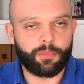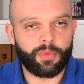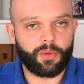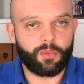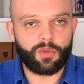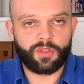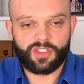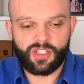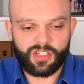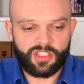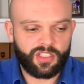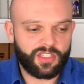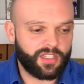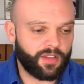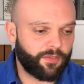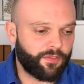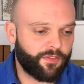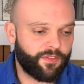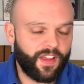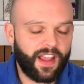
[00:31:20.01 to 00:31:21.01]
but will just
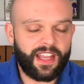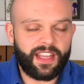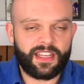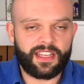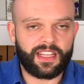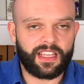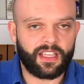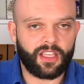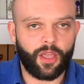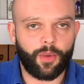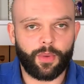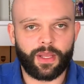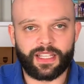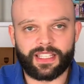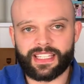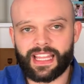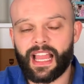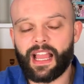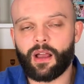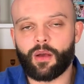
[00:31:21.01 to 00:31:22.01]
defend it going
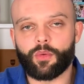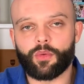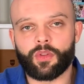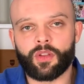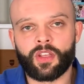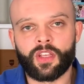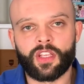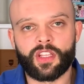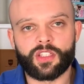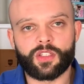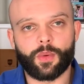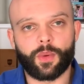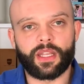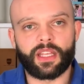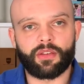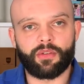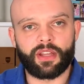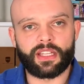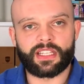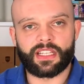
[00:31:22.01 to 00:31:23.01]
down to
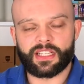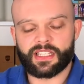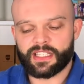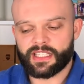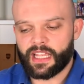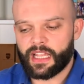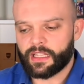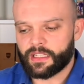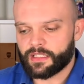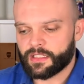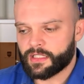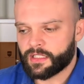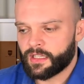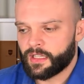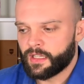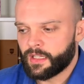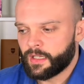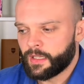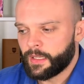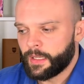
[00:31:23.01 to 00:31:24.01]
any great extent.
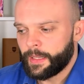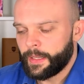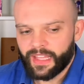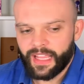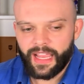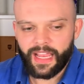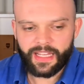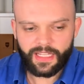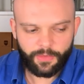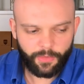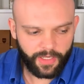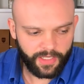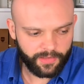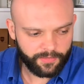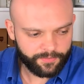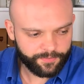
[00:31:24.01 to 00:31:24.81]
Anyway,